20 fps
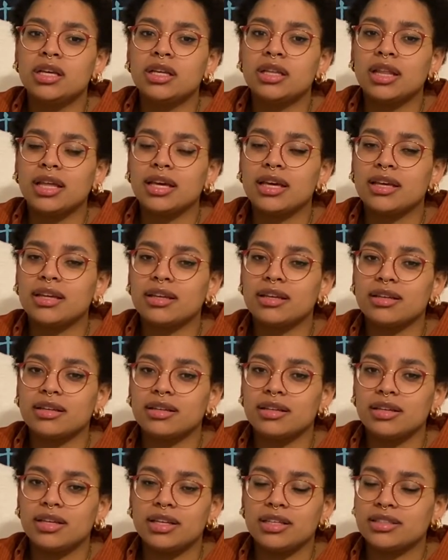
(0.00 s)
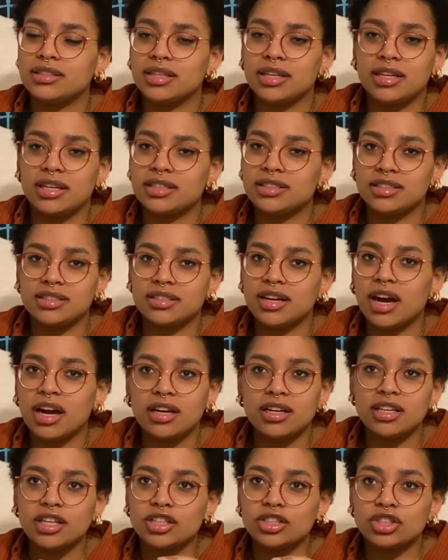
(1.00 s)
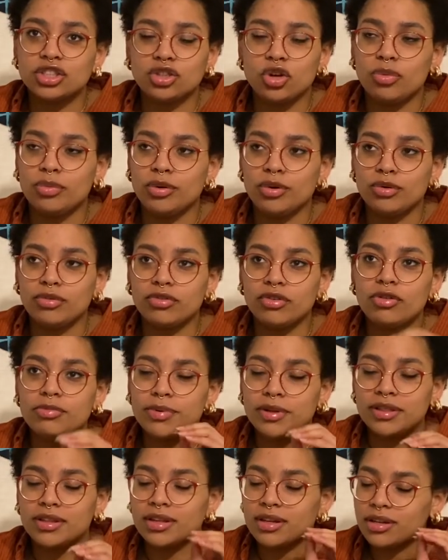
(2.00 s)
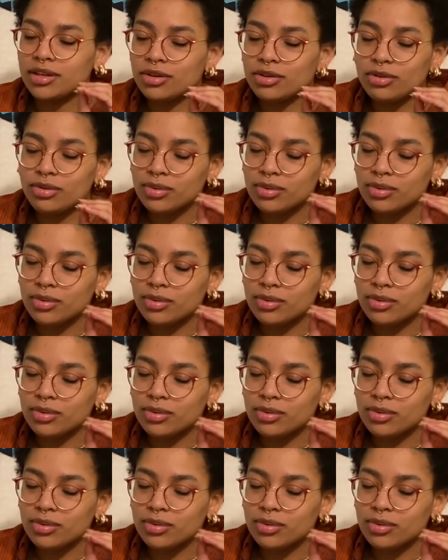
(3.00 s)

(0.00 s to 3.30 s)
like in its entirety is so beautiful, but the Little